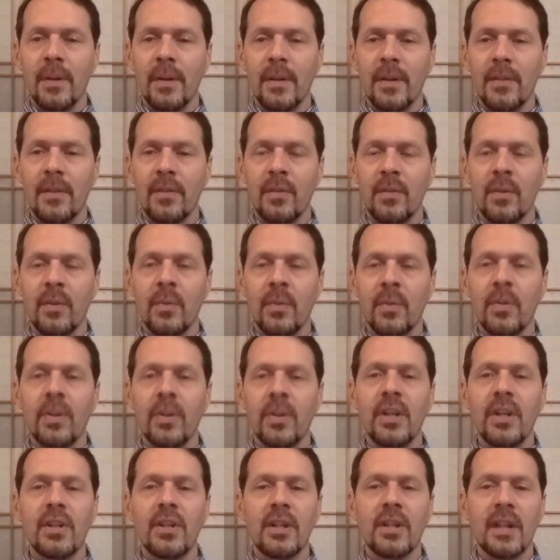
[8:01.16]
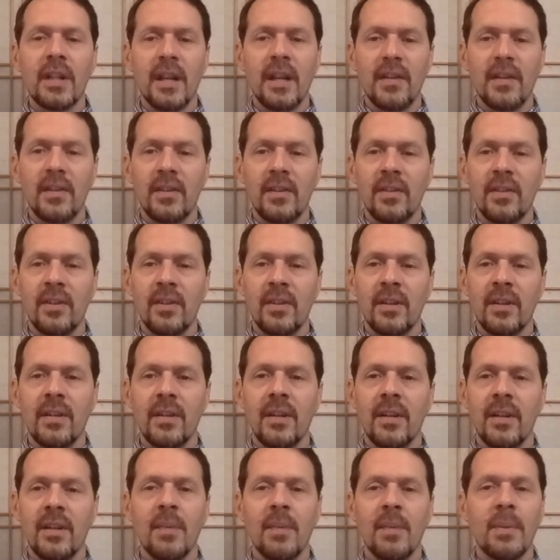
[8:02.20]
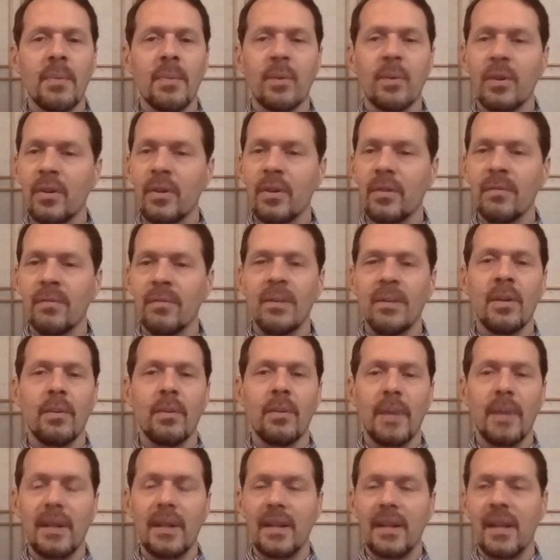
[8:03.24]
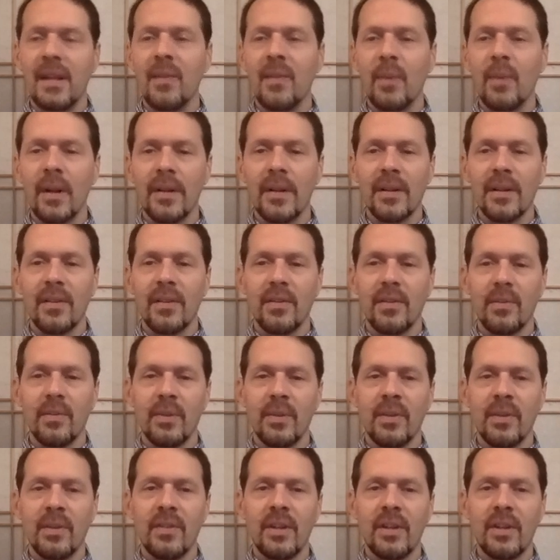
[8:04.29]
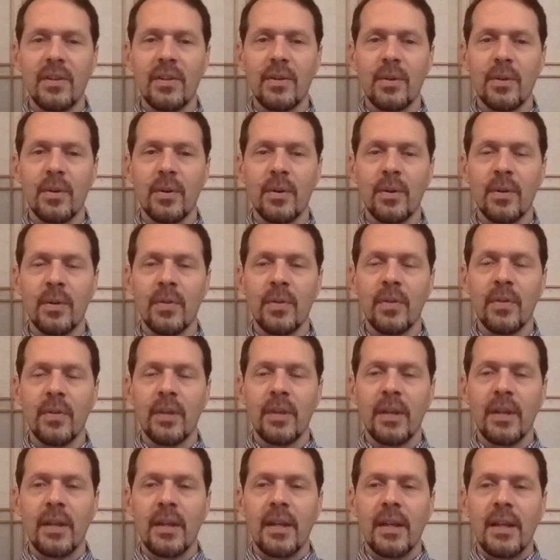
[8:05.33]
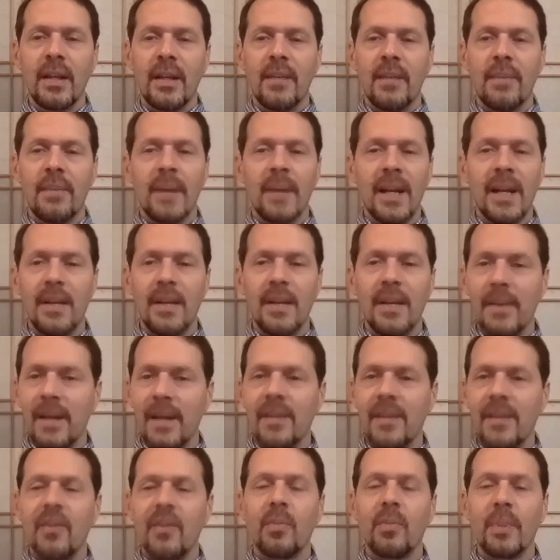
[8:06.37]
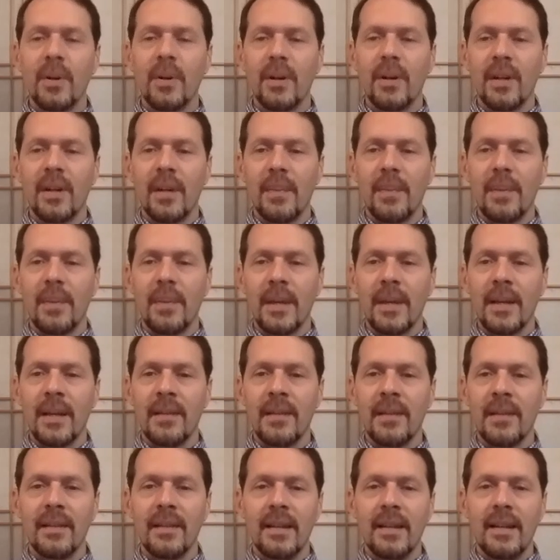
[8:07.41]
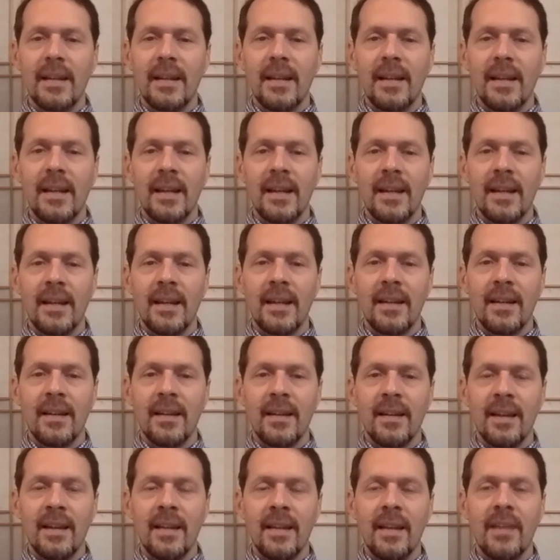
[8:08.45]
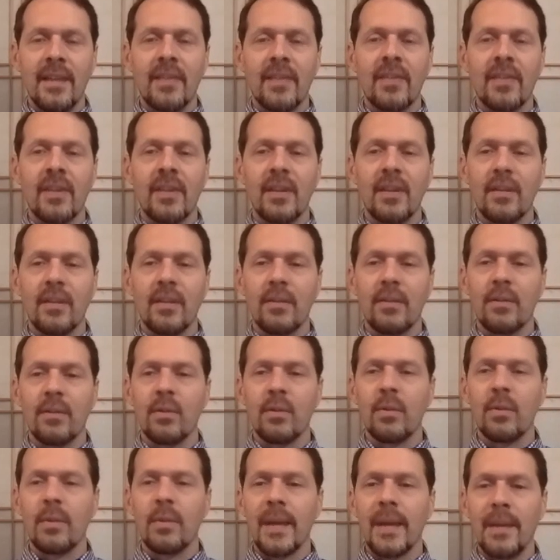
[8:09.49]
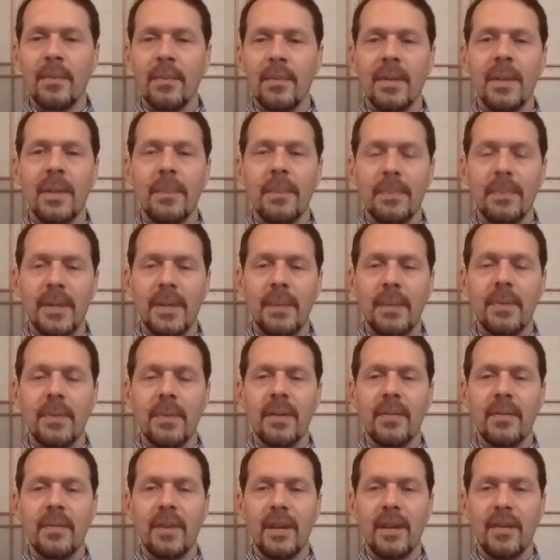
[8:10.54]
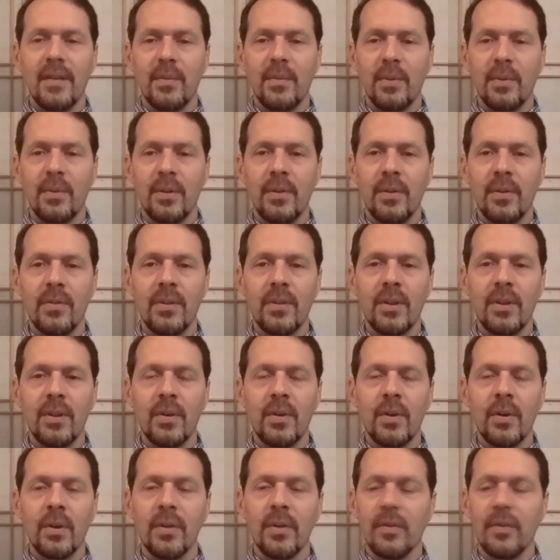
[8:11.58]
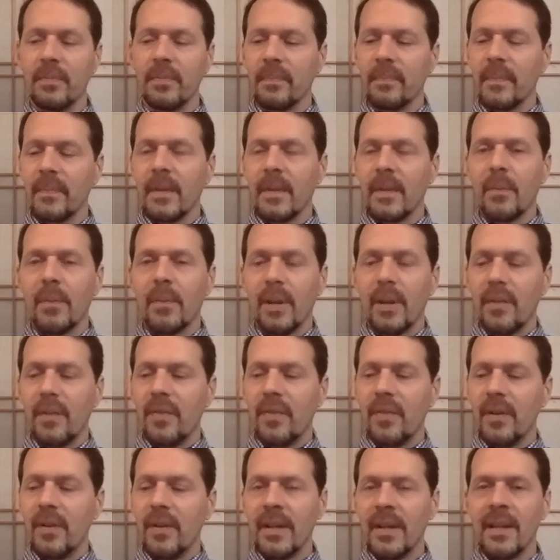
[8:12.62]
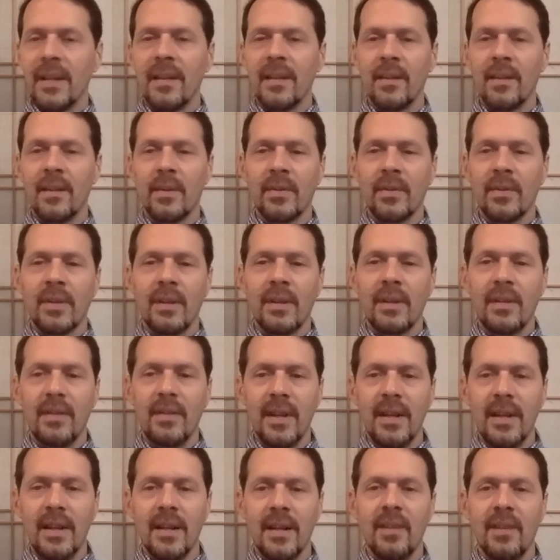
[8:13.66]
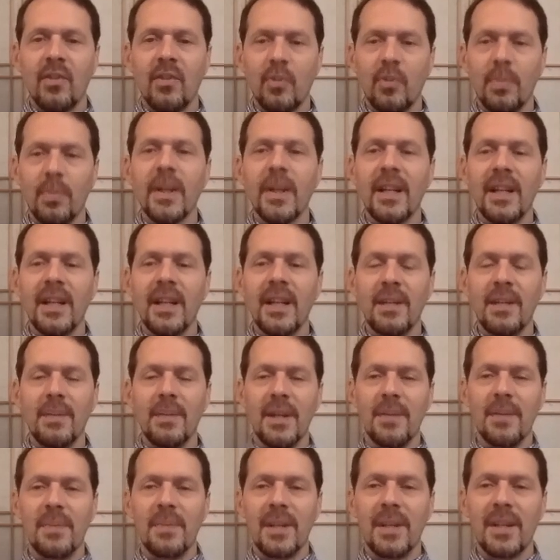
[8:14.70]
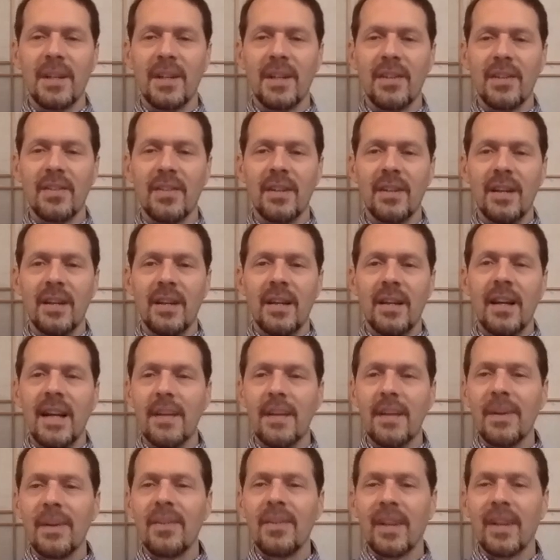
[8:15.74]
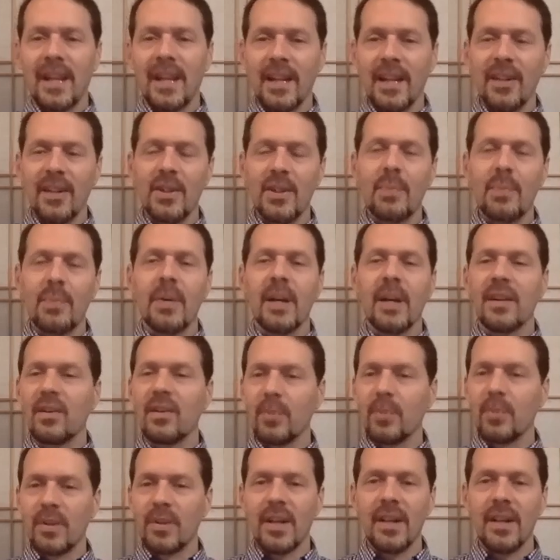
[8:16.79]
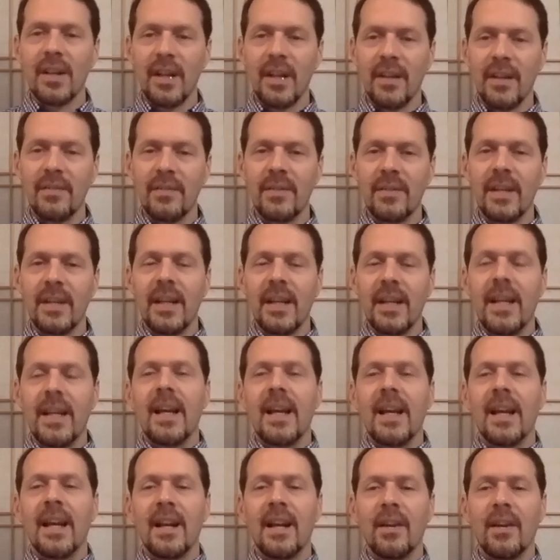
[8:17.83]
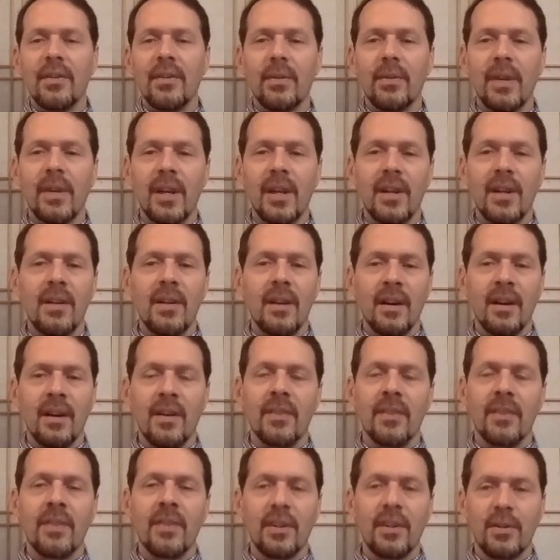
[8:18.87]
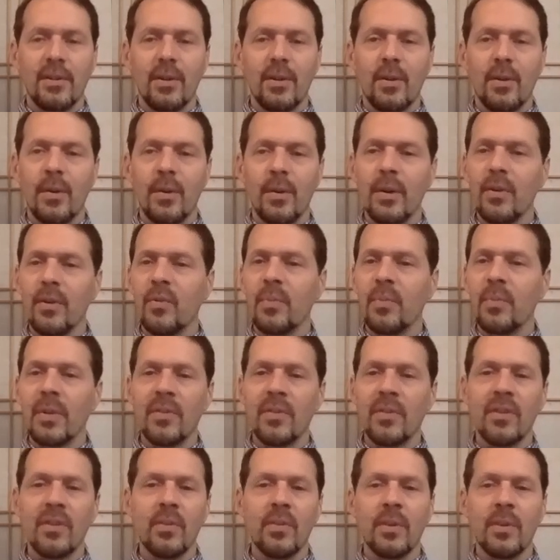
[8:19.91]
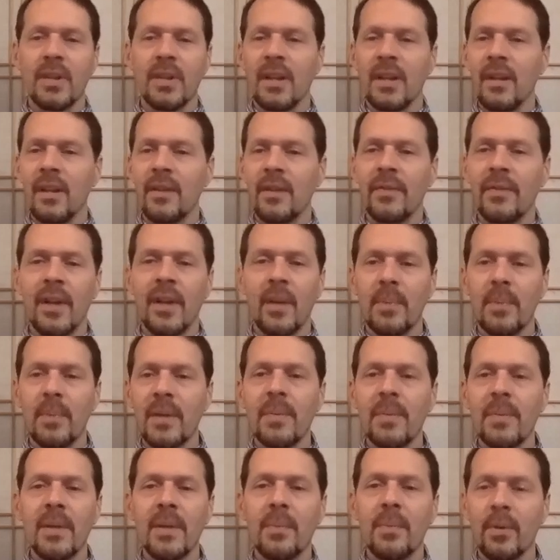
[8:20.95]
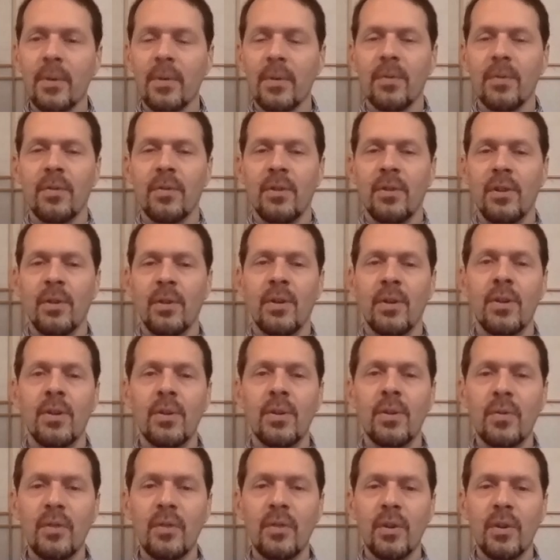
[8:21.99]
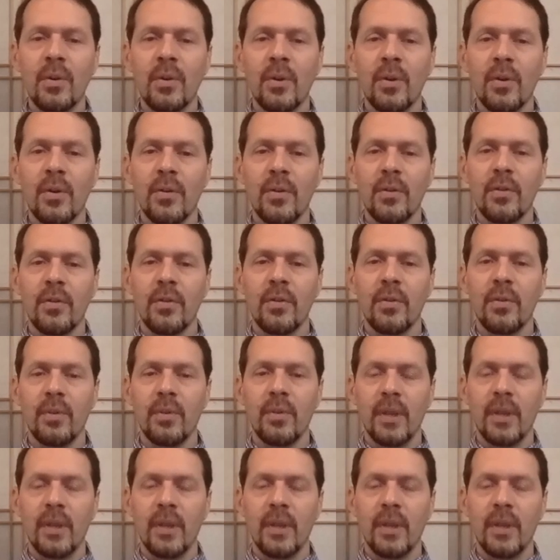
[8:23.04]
So we would teach classes on how people could, maintain wellness with essential oils, body, mind, and spirit type things. And that just kind of grew. We became deeply involved with using the oils, but I felt like there was kind of a split in me, because I had my psychology practice, which I loved, and I also had our essential oils business, which I loved helping people, to use the oils to